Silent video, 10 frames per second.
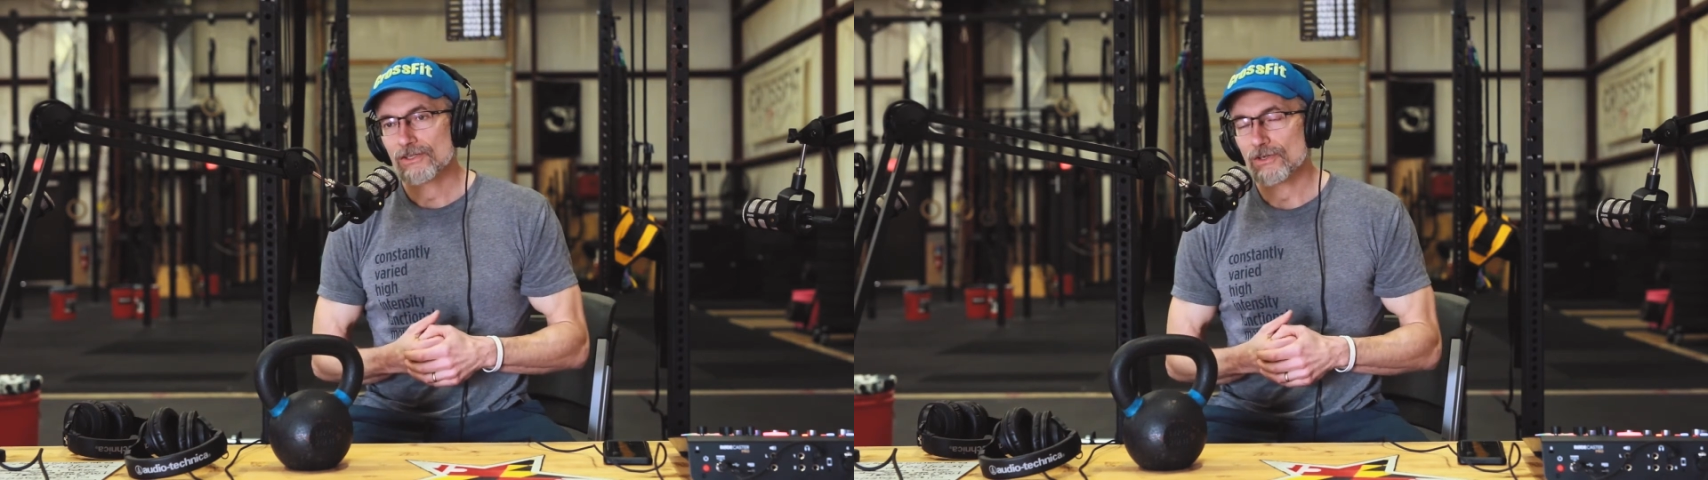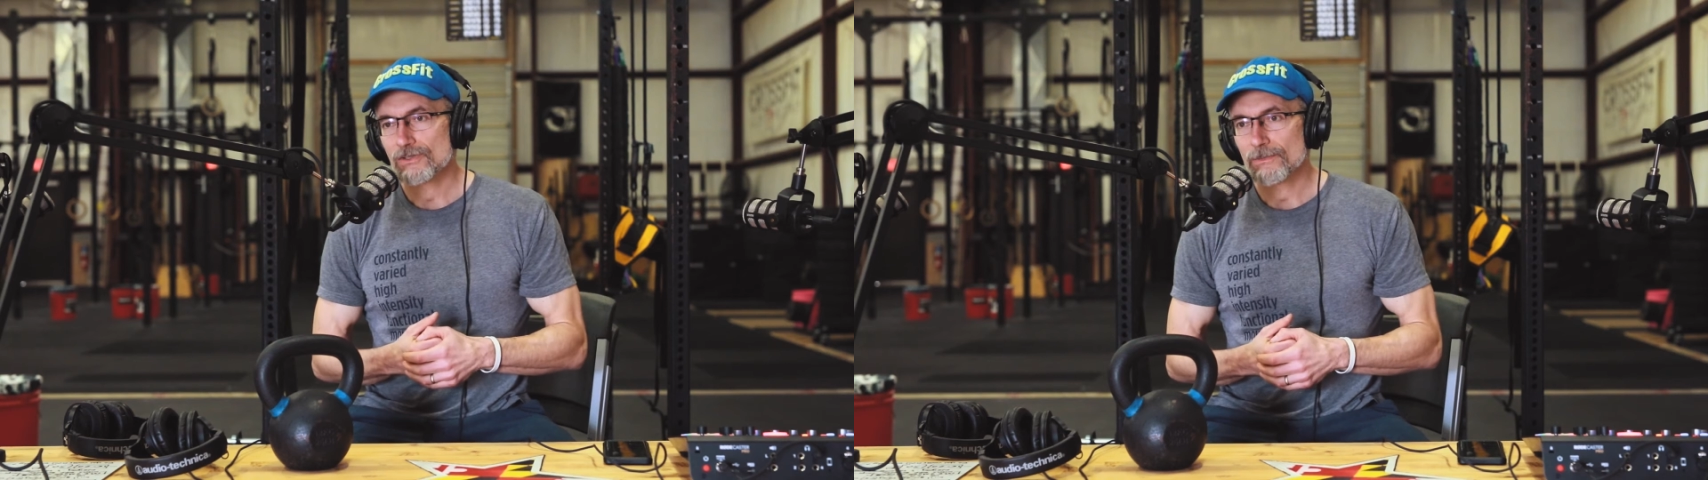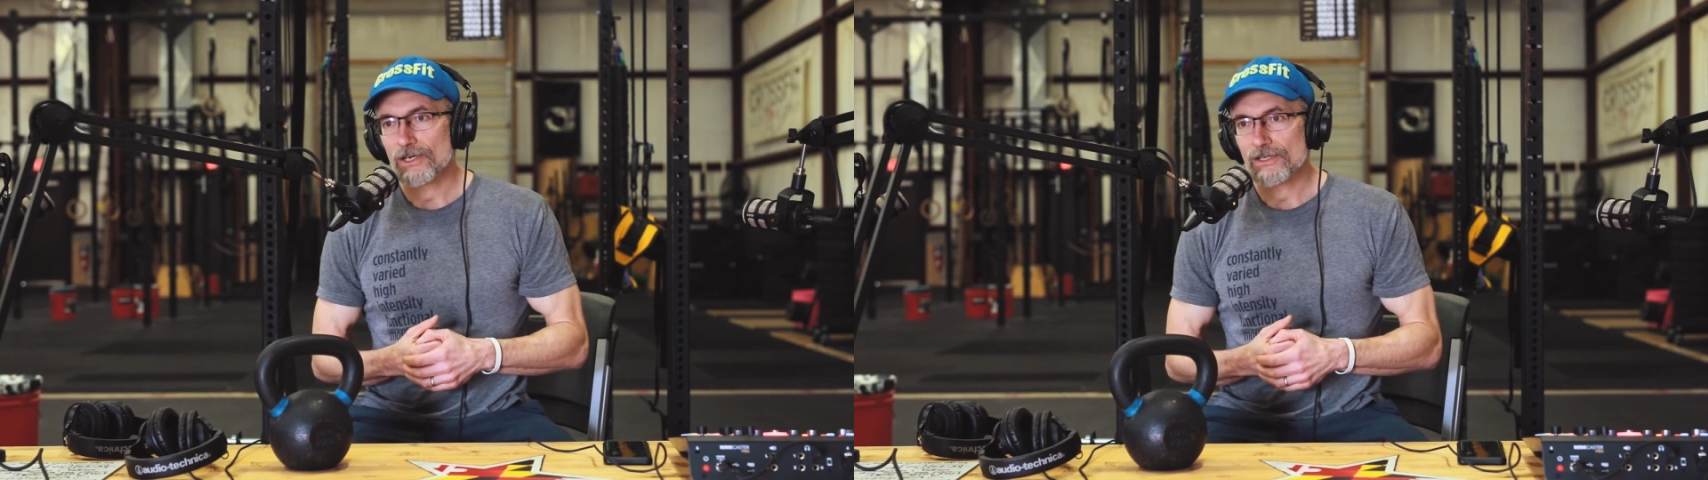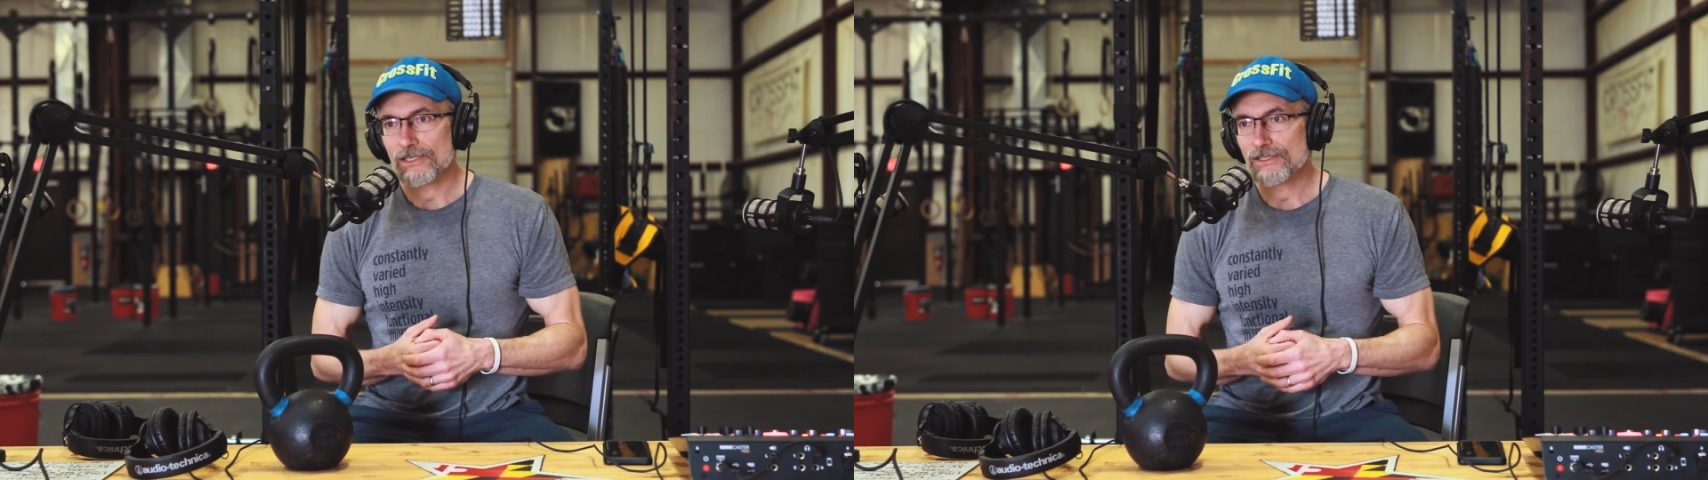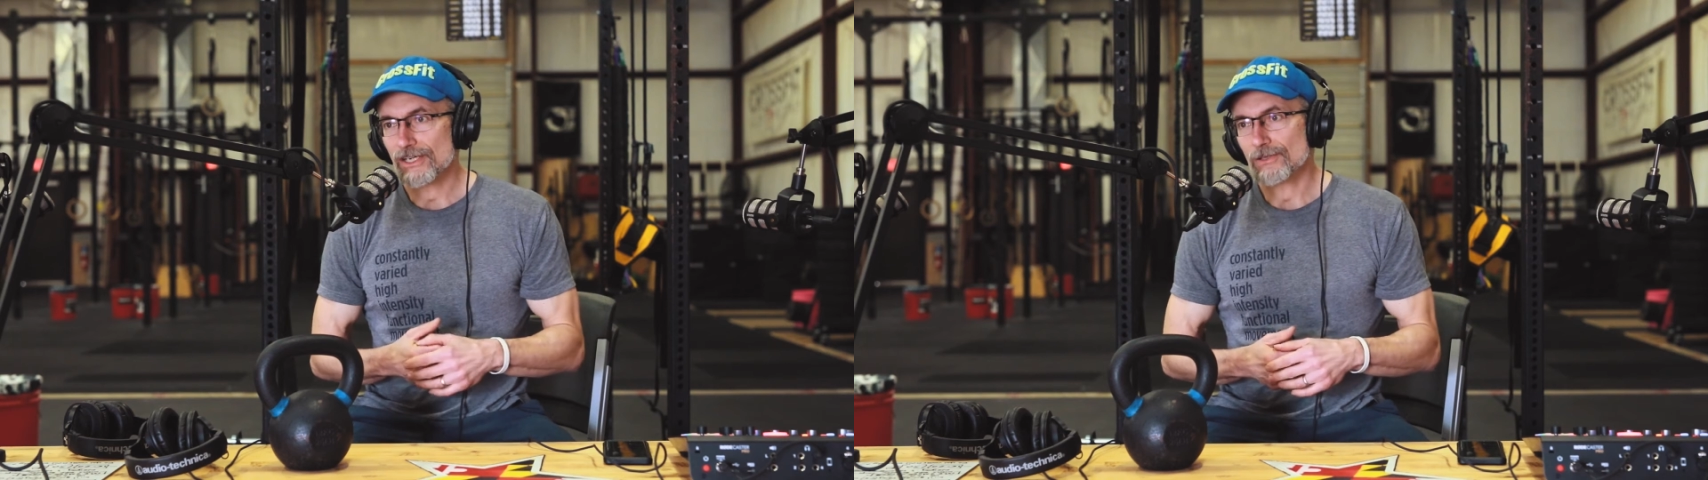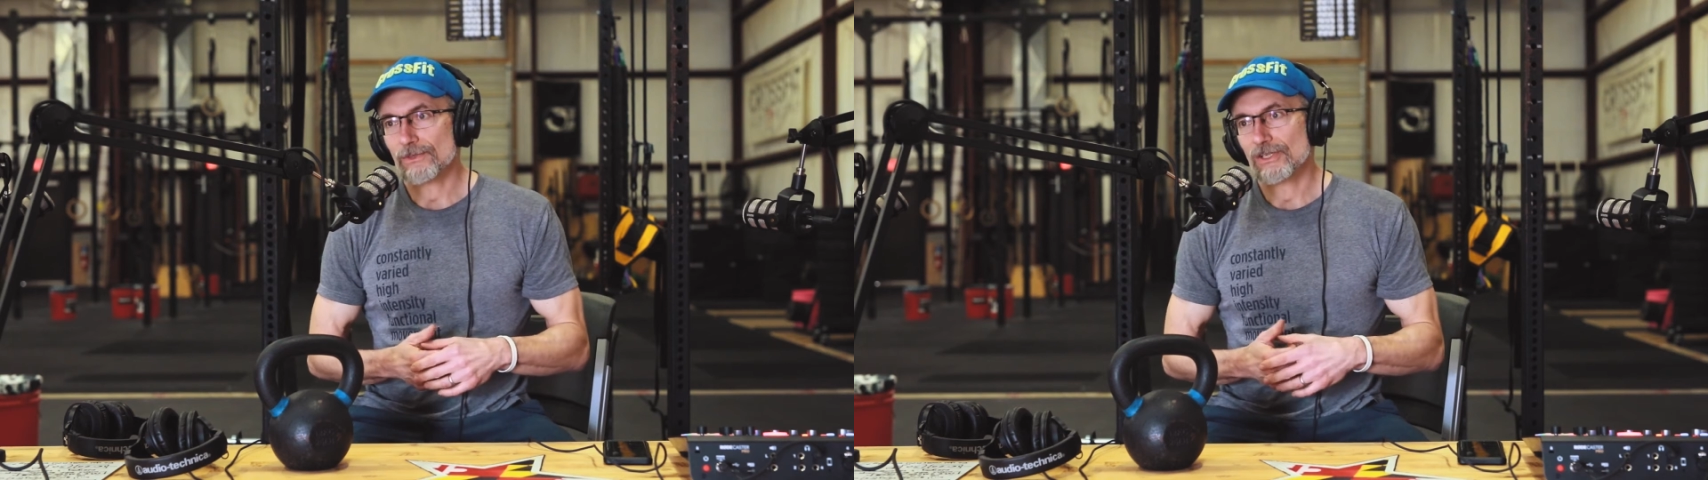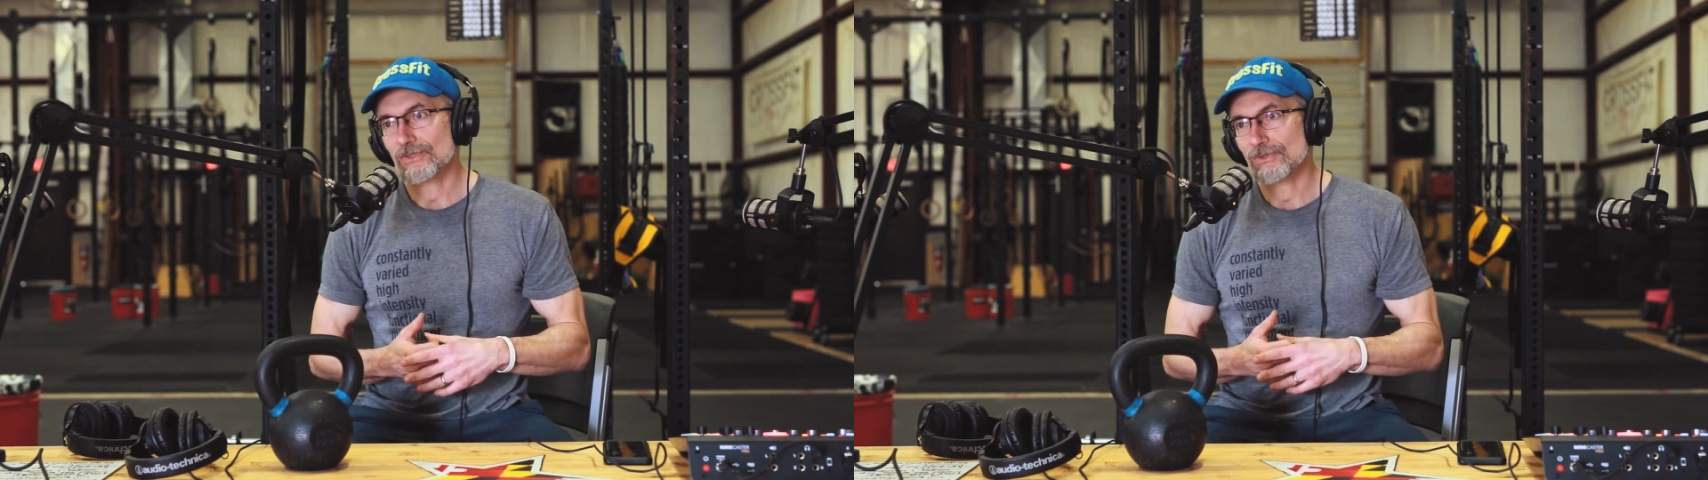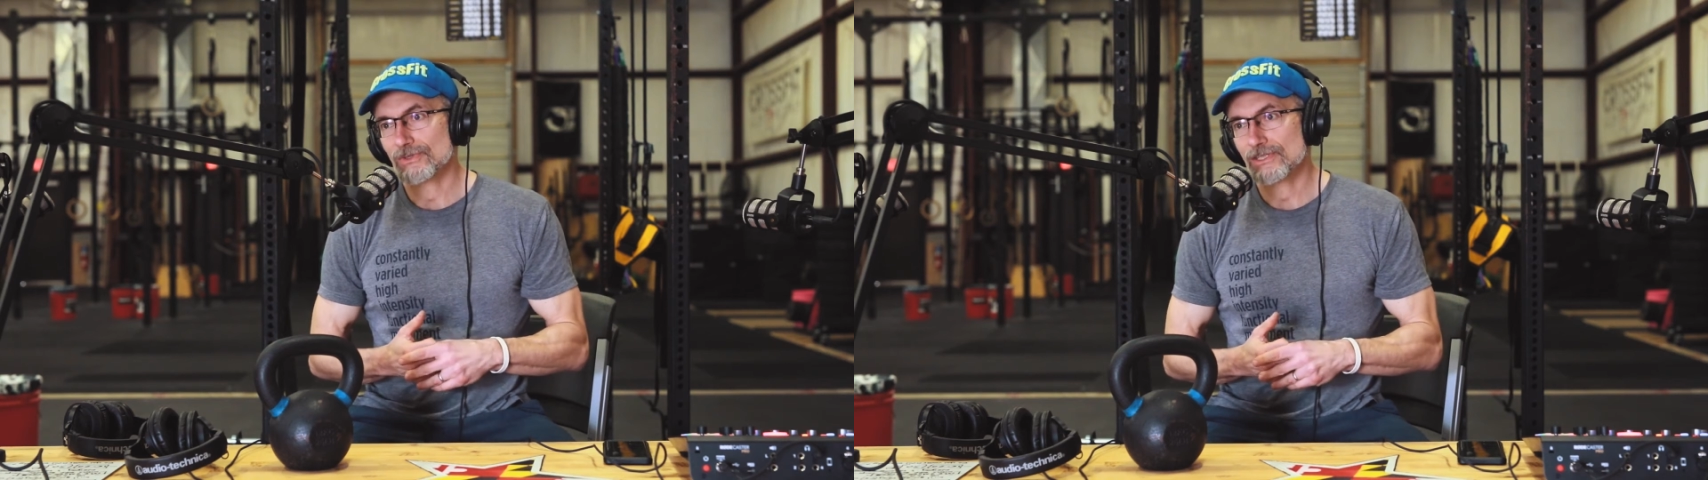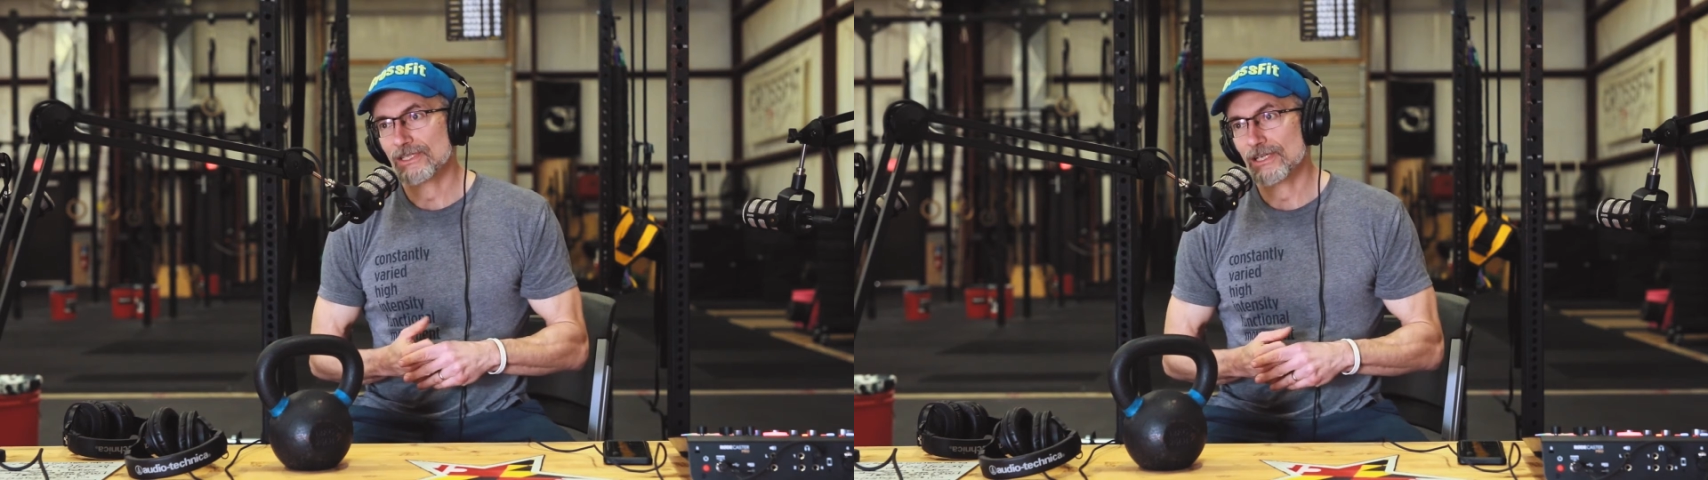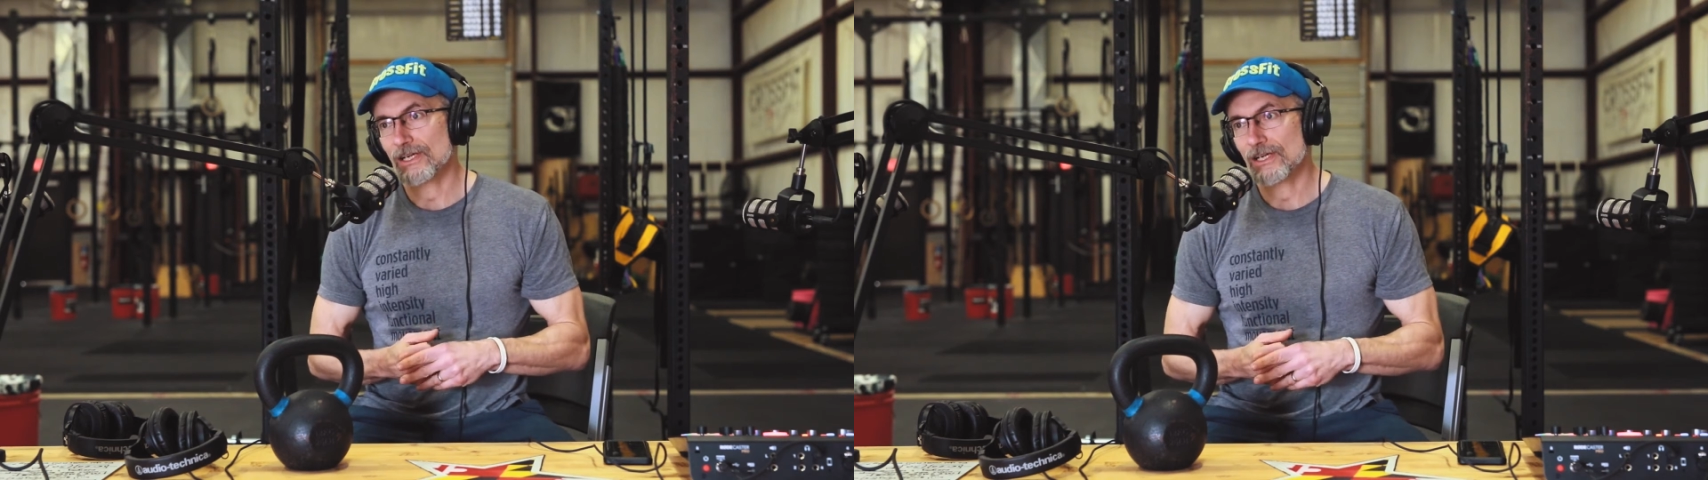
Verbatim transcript: toes to bar, knees to elbows,